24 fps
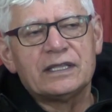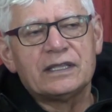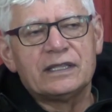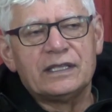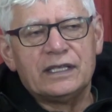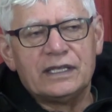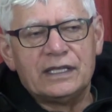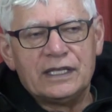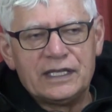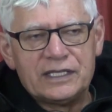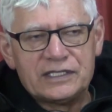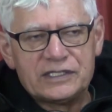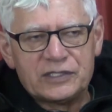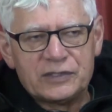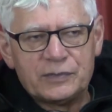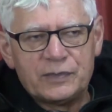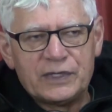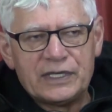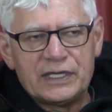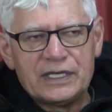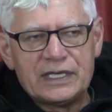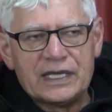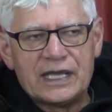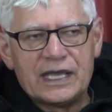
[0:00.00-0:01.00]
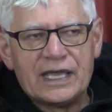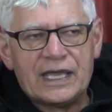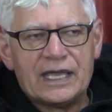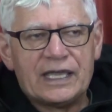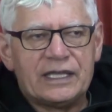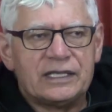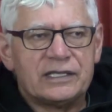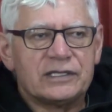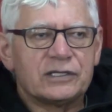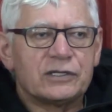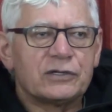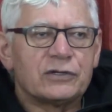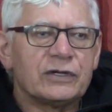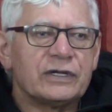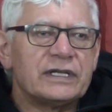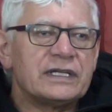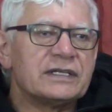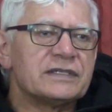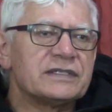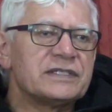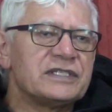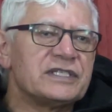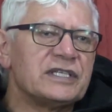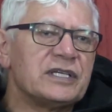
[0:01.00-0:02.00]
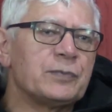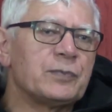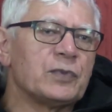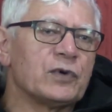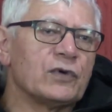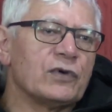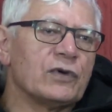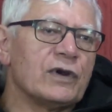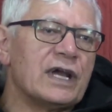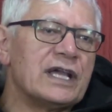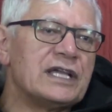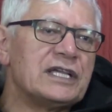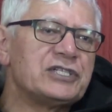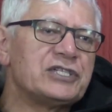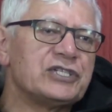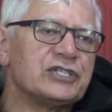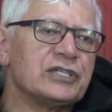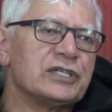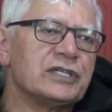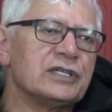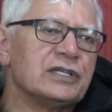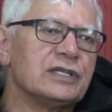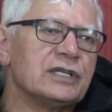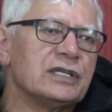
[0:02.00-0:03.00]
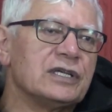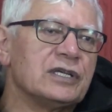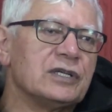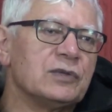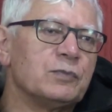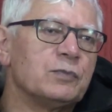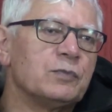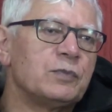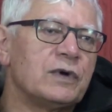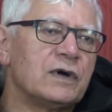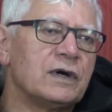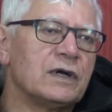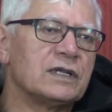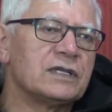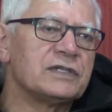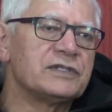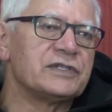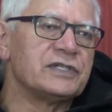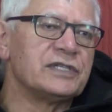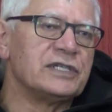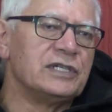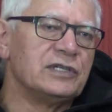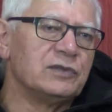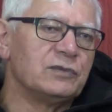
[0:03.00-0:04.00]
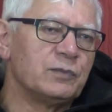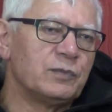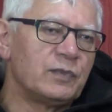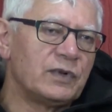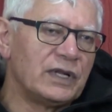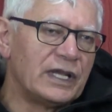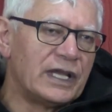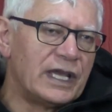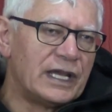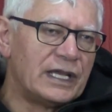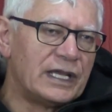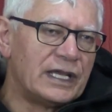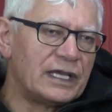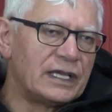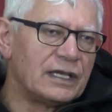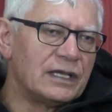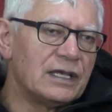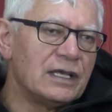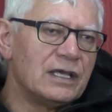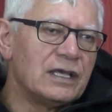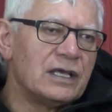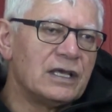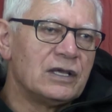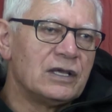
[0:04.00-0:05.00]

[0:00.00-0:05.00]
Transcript: there needs to be a degree of separation in policy and planning